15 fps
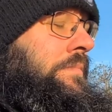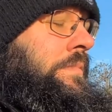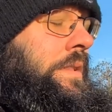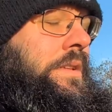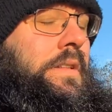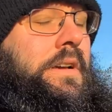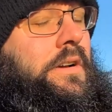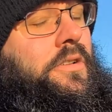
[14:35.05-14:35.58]

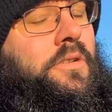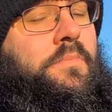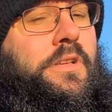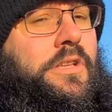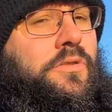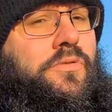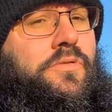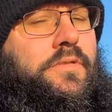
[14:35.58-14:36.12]
whether they're going to be
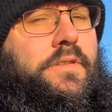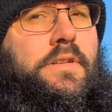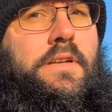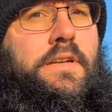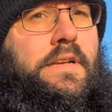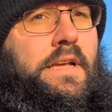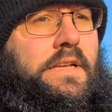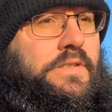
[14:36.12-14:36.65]
used
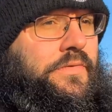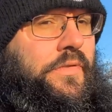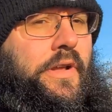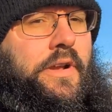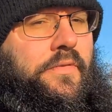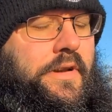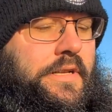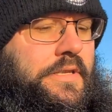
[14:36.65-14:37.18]
as
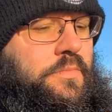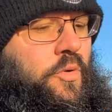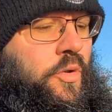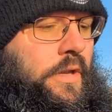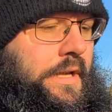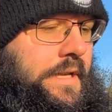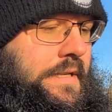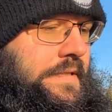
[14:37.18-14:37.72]
very, very small
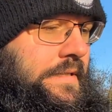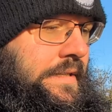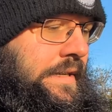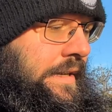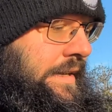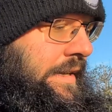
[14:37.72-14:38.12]
leeks,